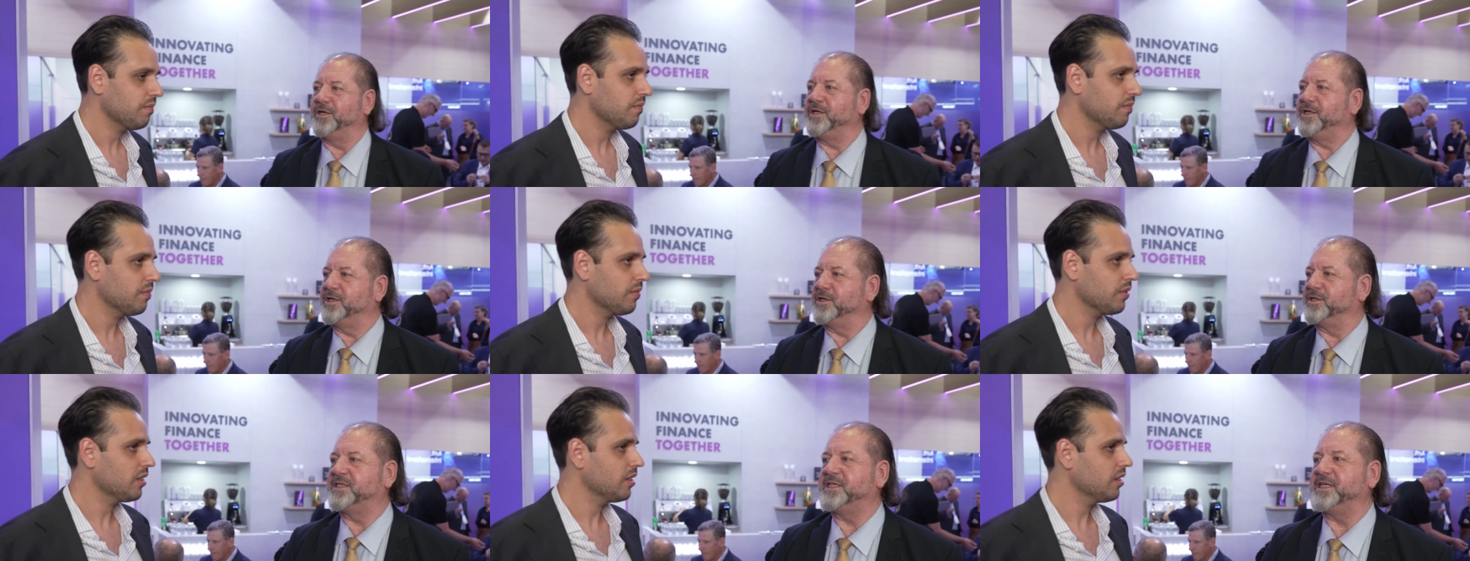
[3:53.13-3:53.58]

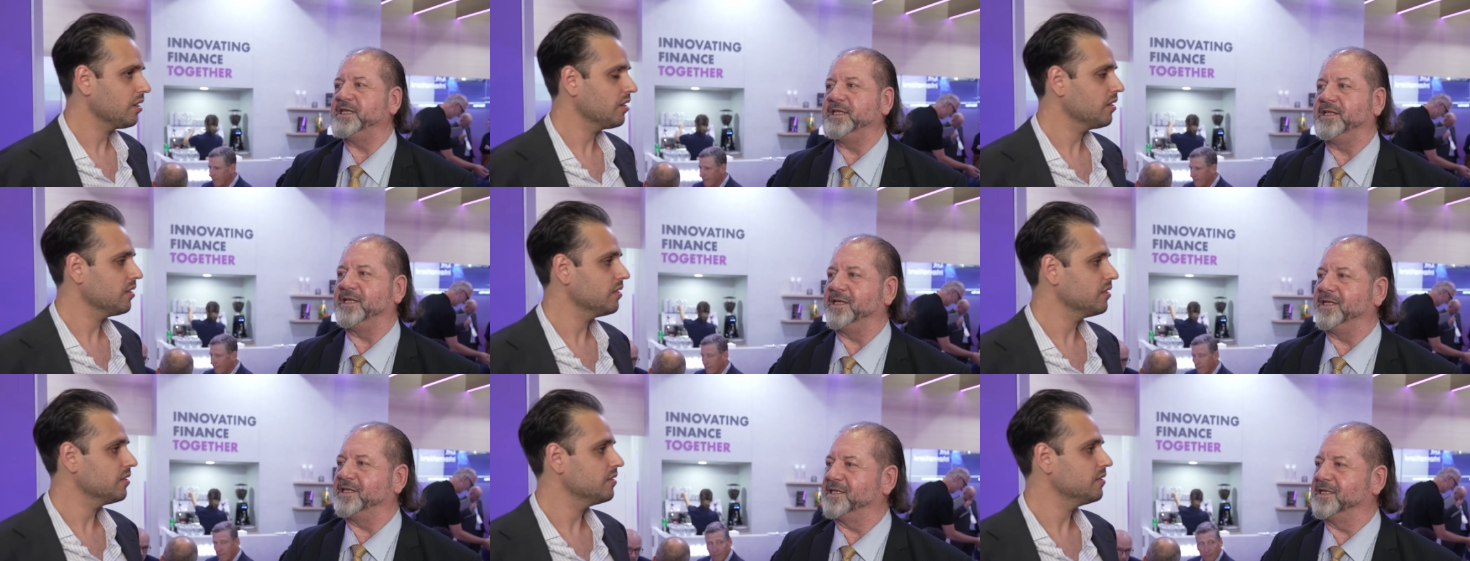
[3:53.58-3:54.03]
Speaker 1: you see
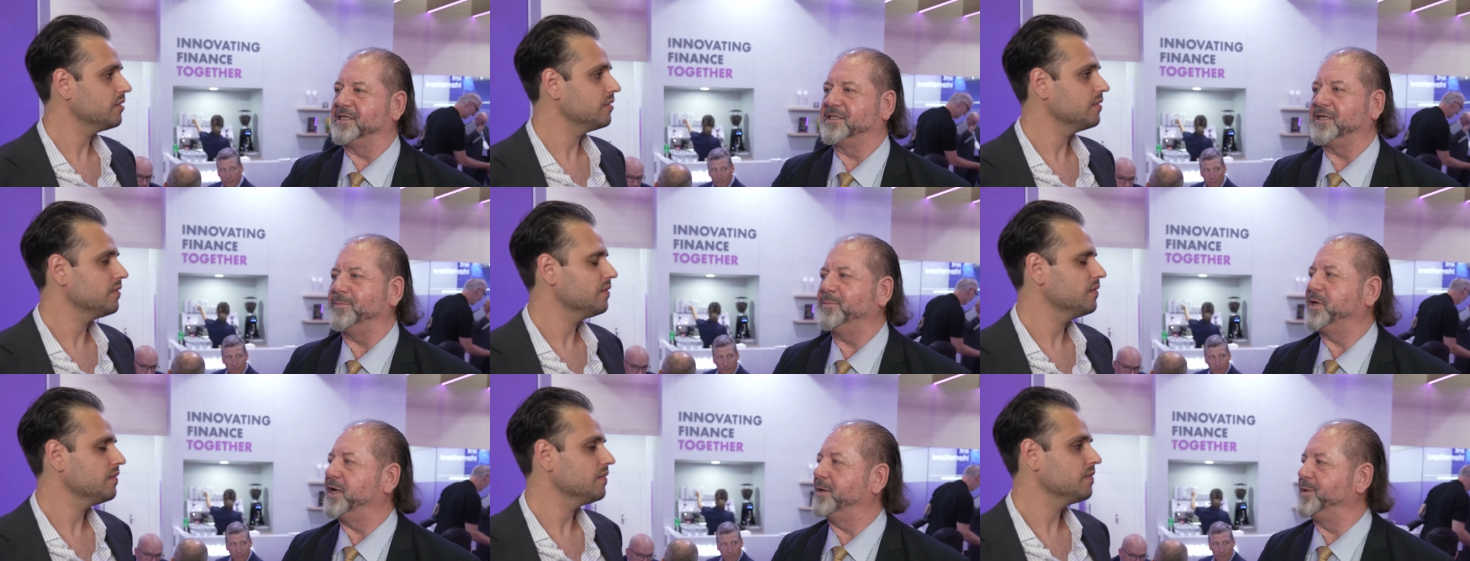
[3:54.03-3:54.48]
the, this
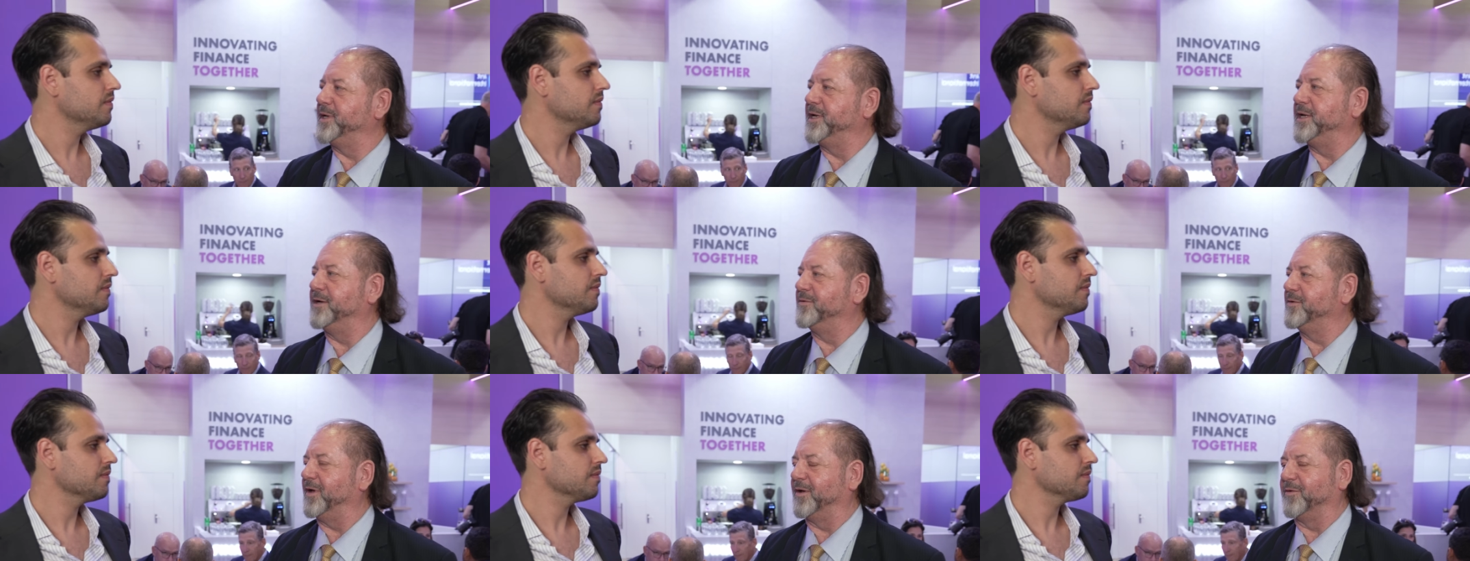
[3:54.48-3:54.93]
upcoming
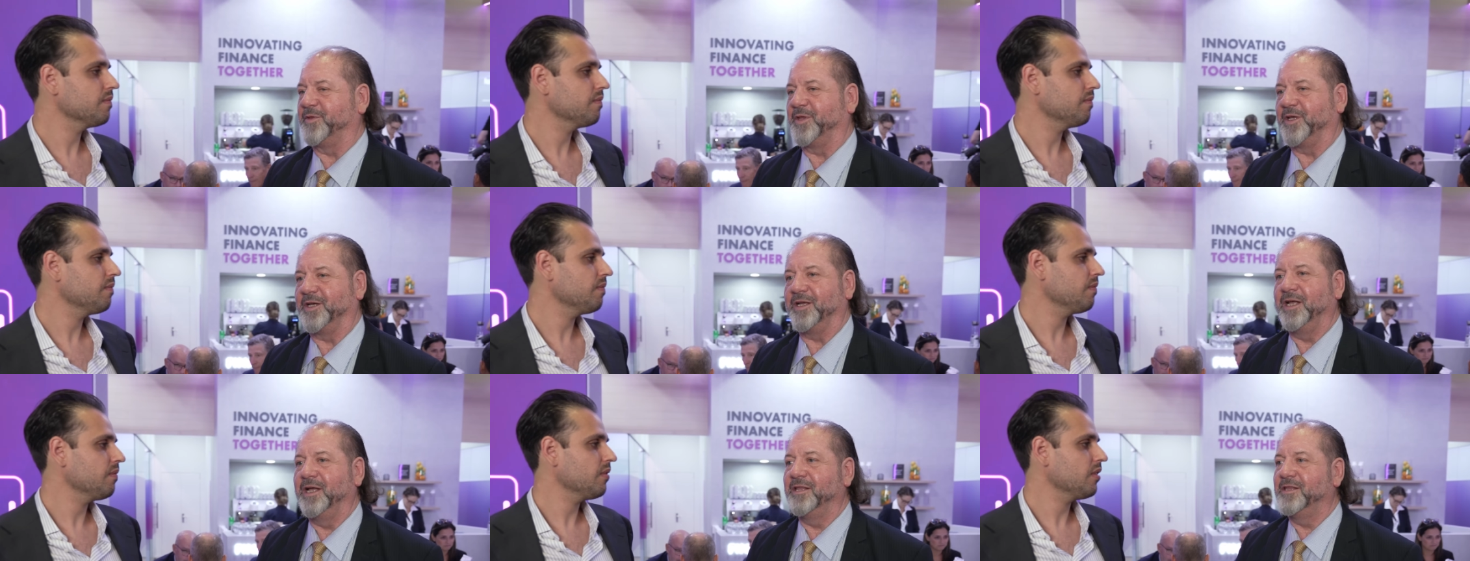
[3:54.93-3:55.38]
of
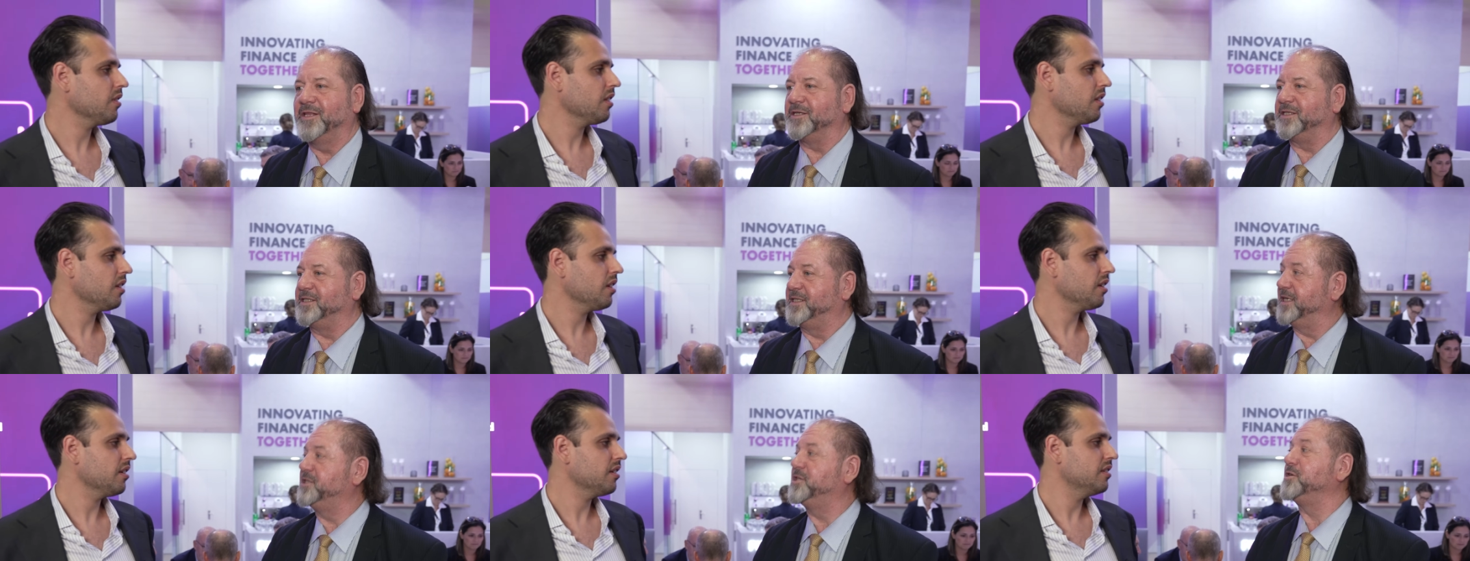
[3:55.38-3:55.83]
the, the
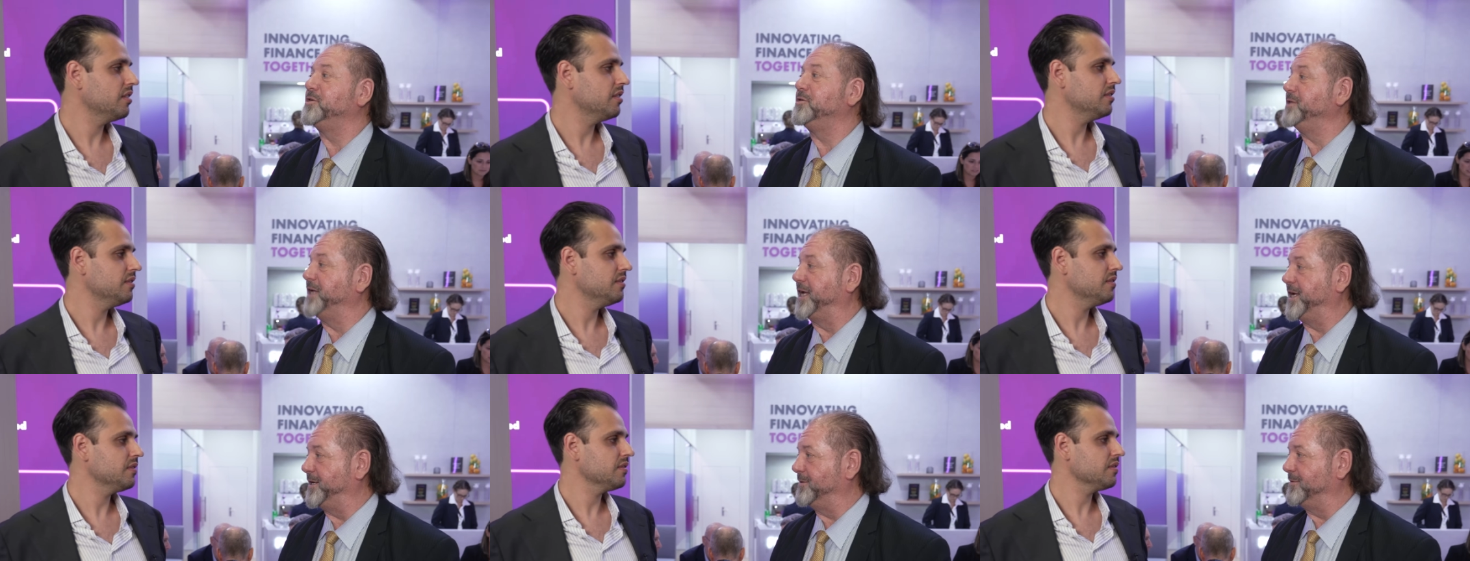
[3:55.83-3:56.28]
digital
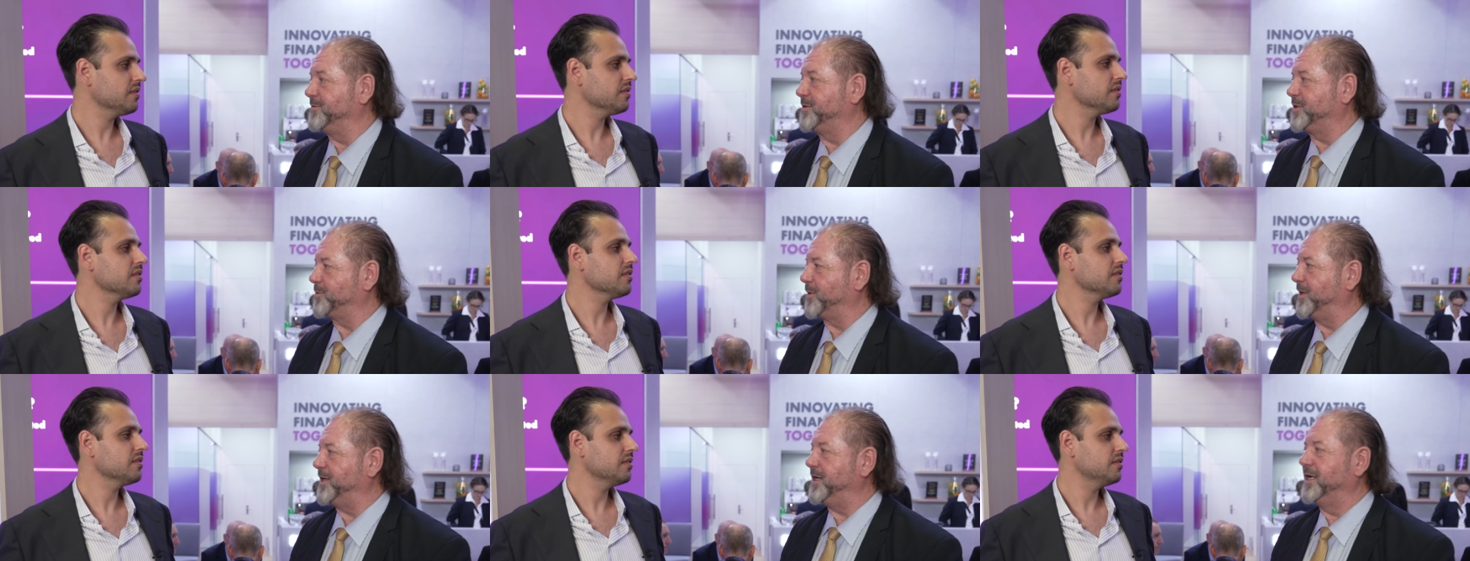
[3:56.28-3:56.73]

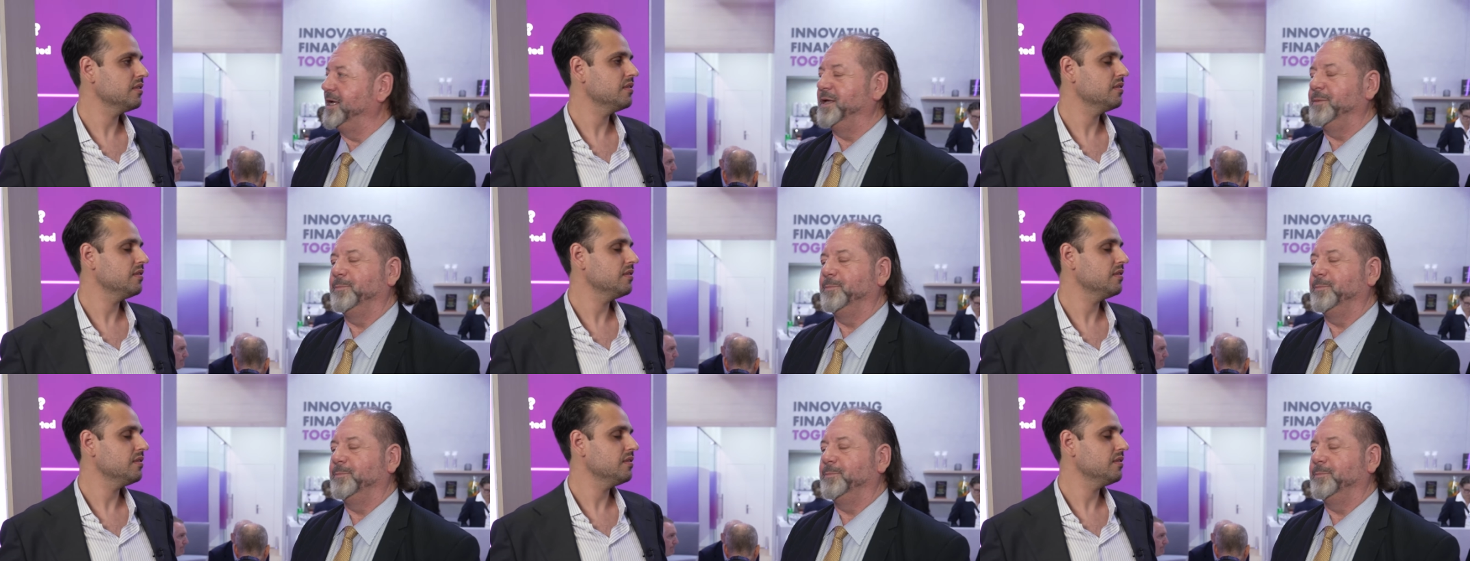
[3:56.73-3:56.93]
natives, right?